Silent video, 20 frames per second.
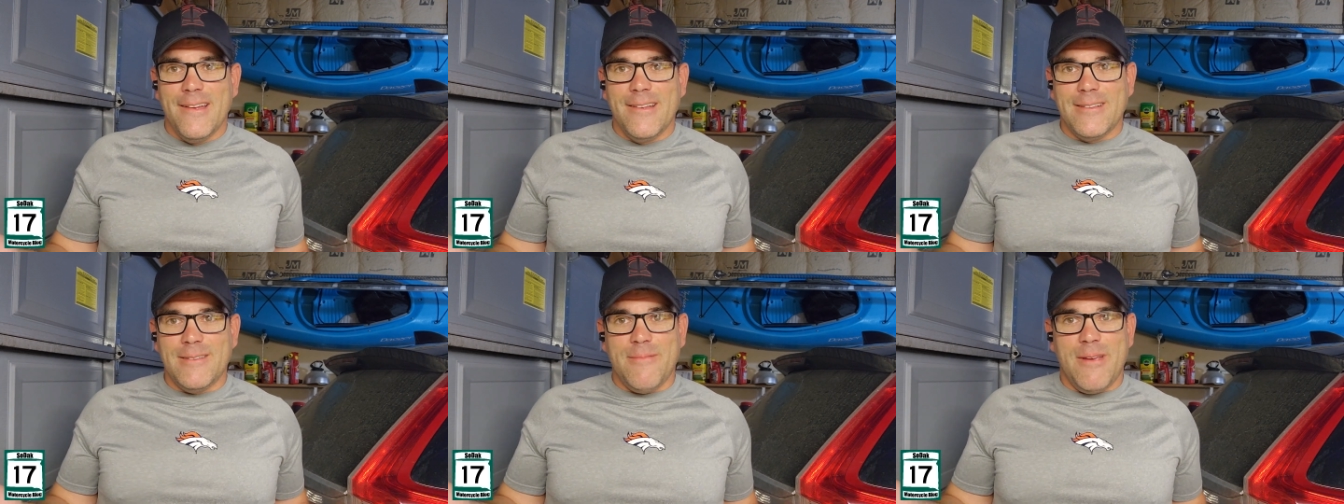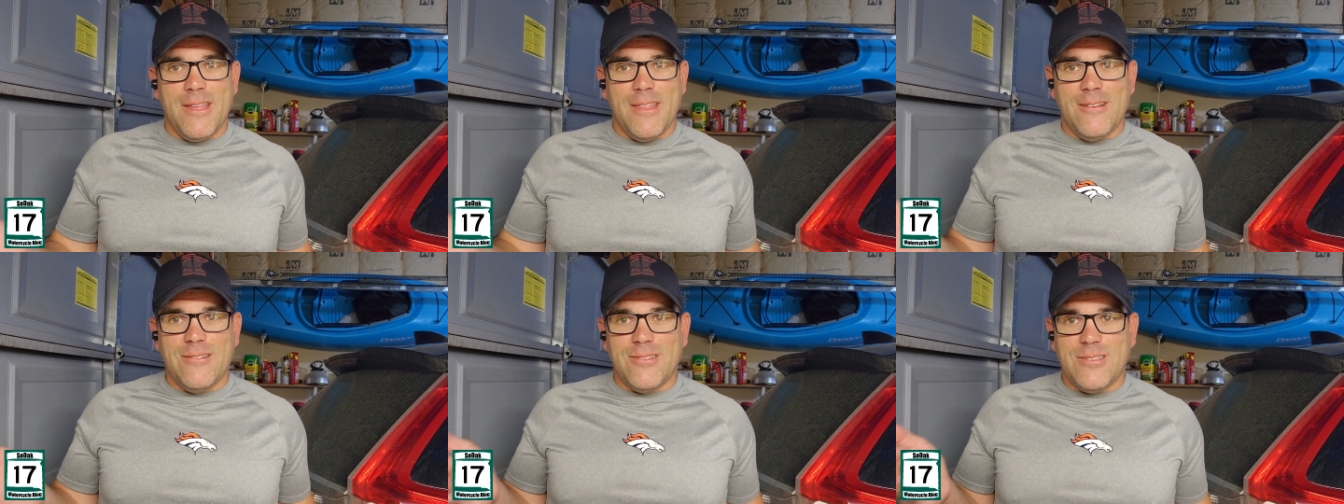to
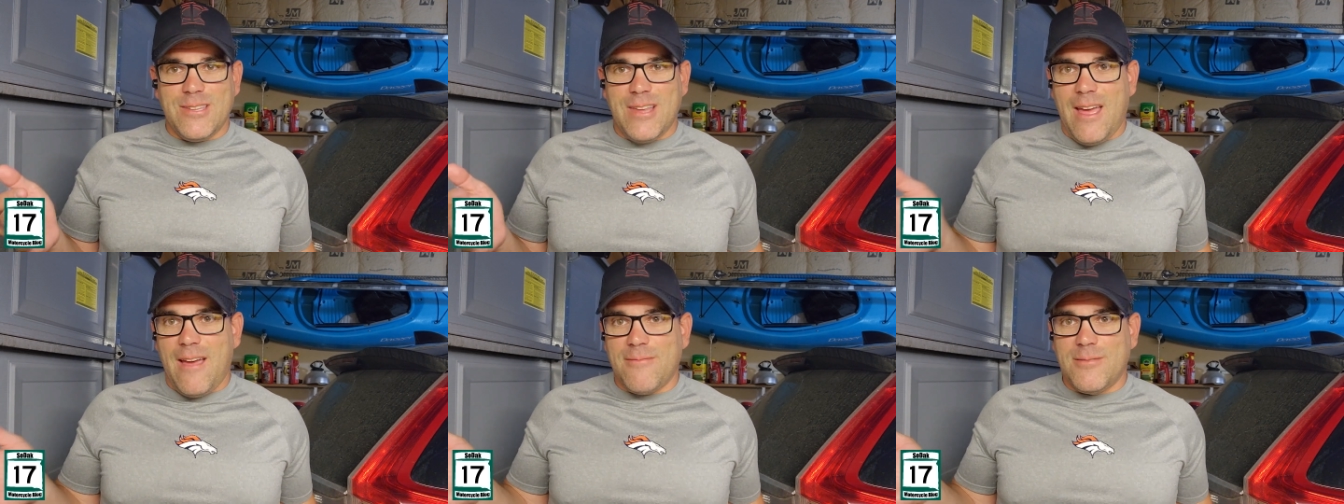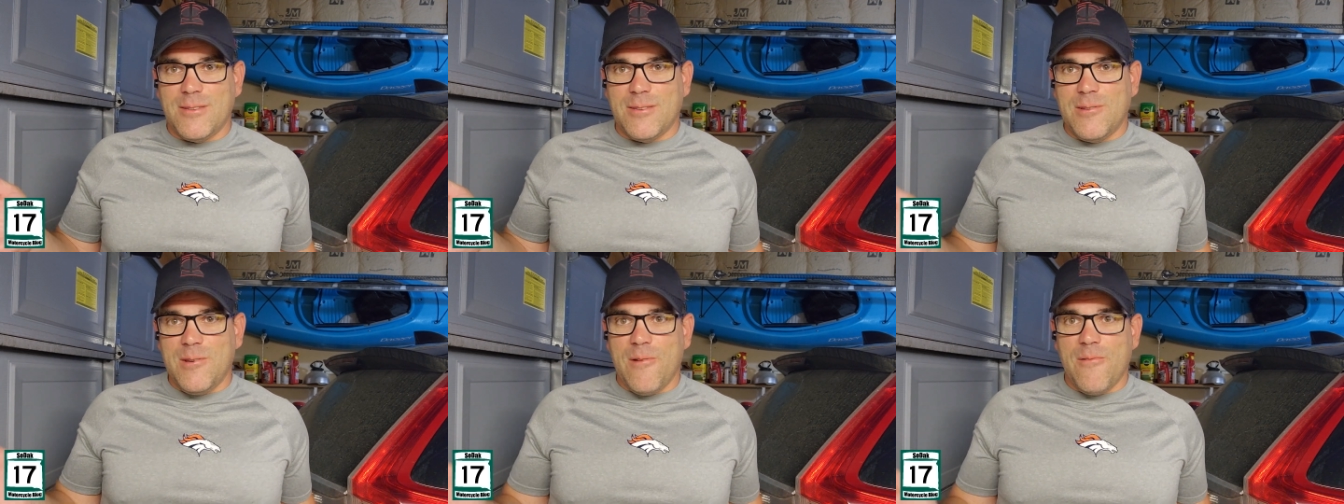me, there's
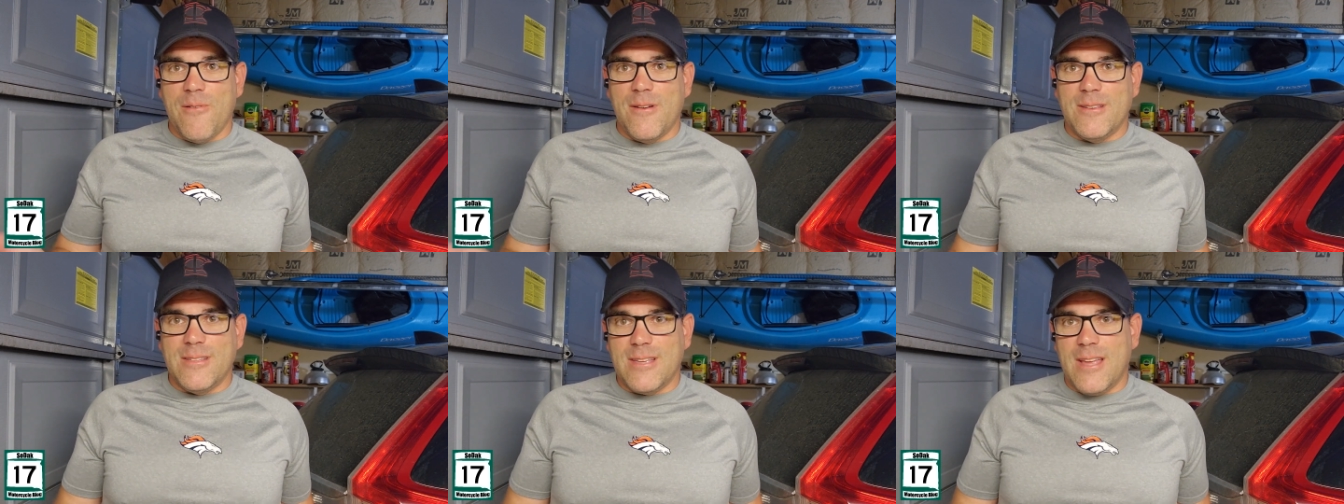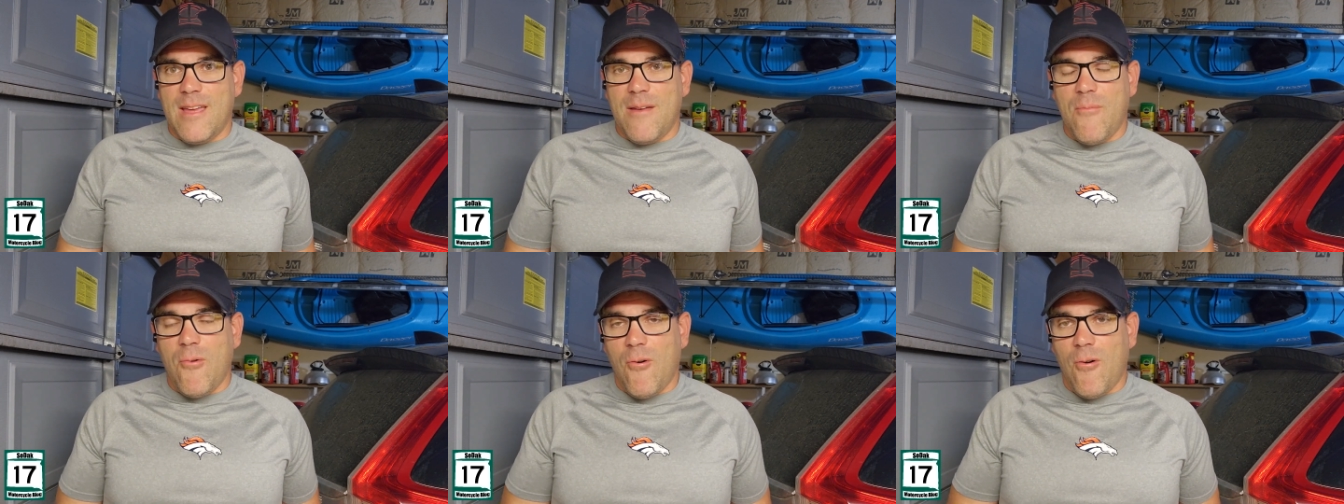absolutely no reason
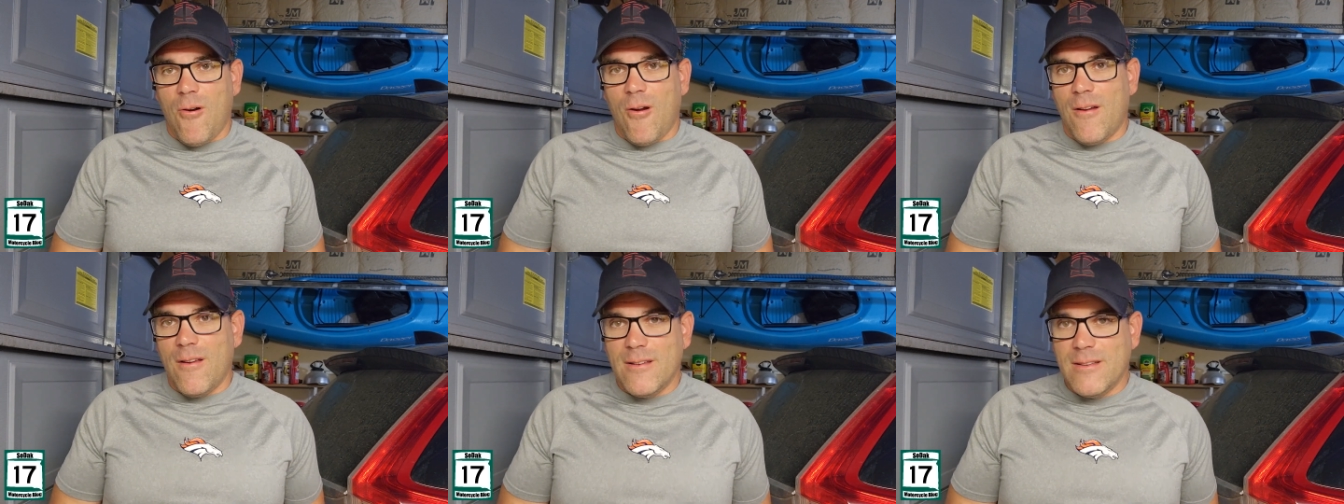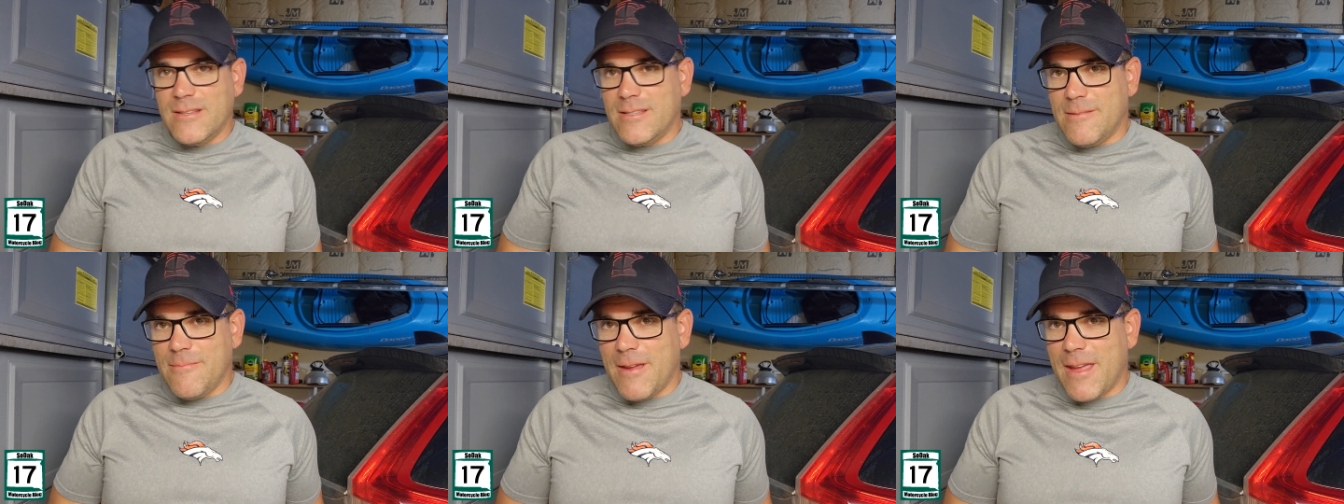anymore
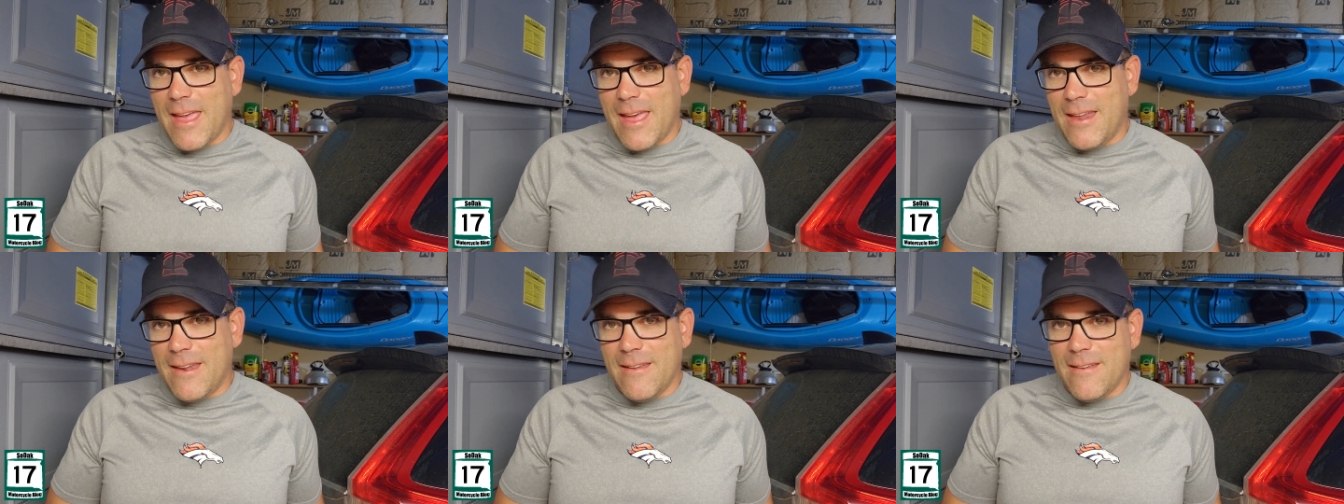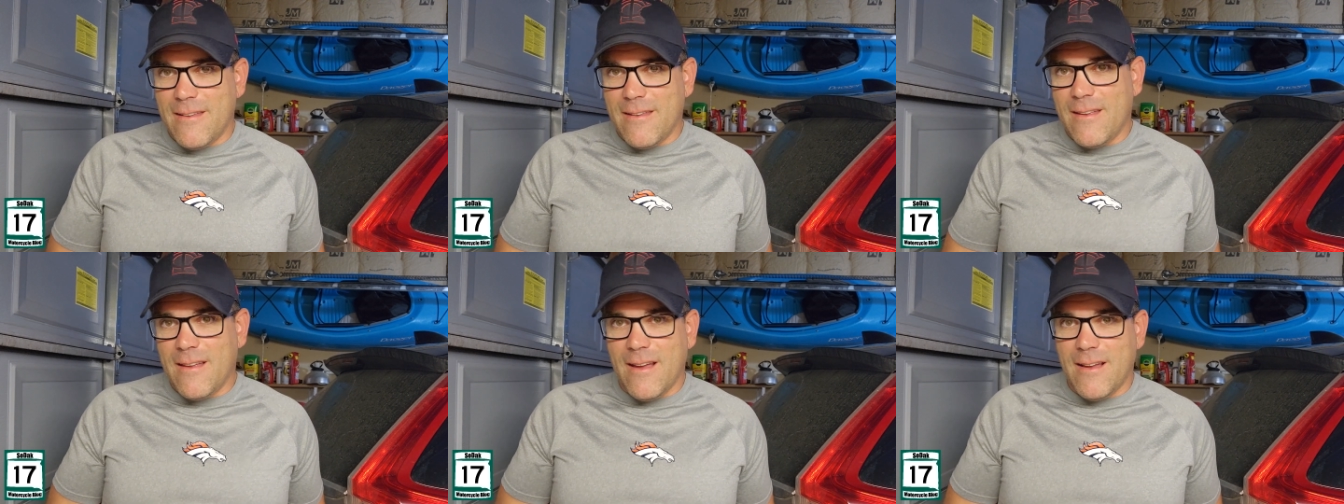to be
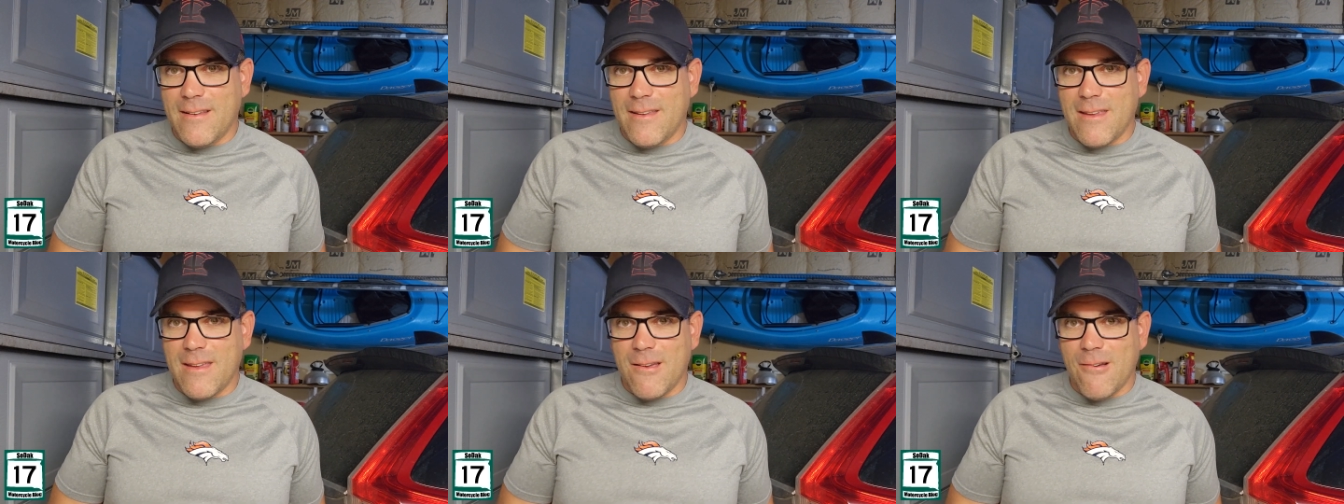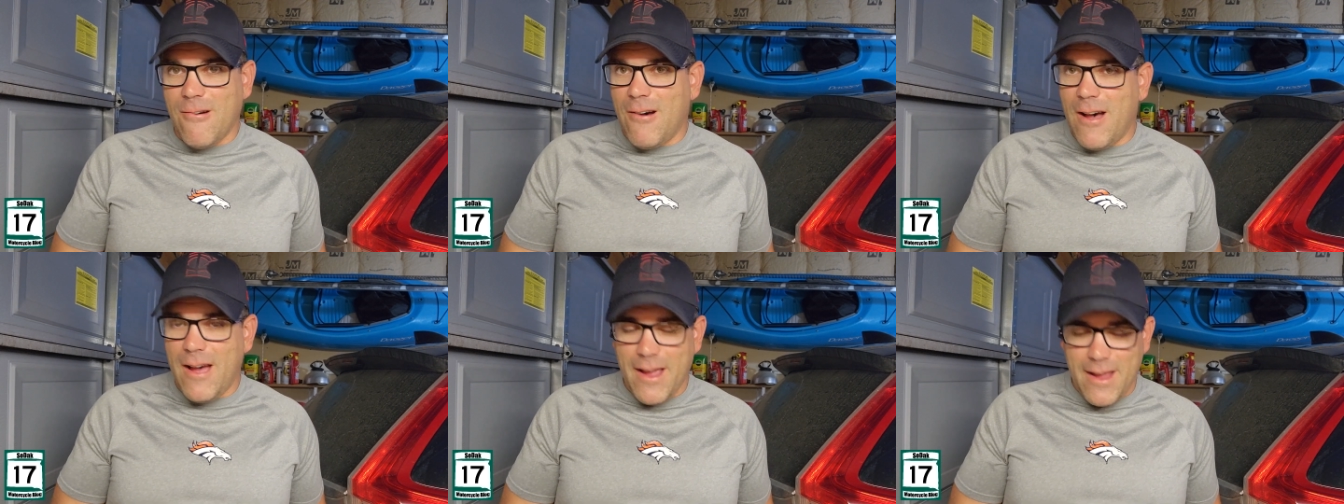getting a
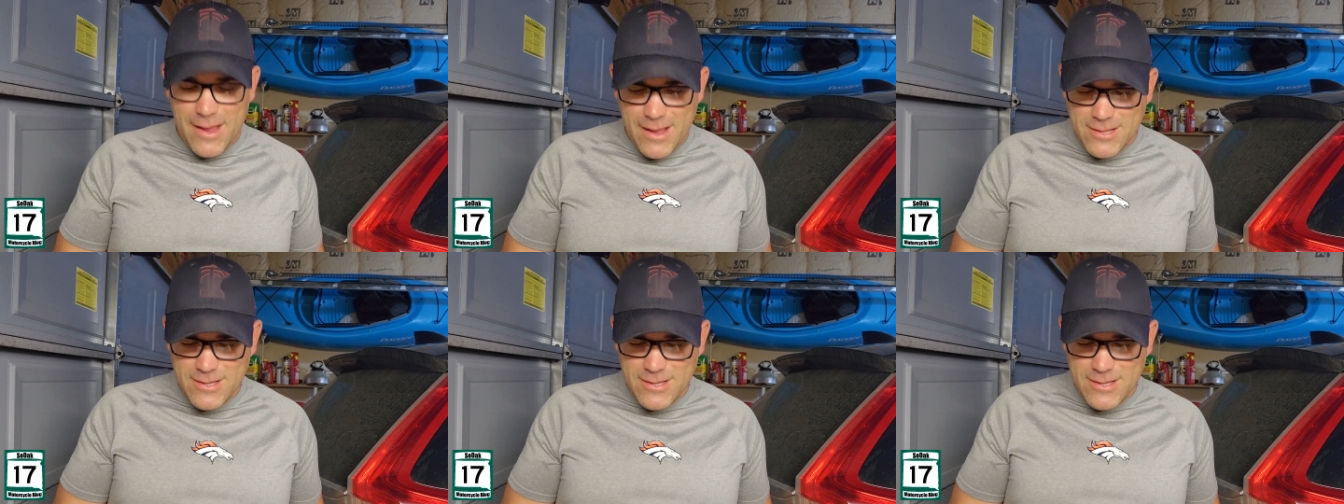DUI.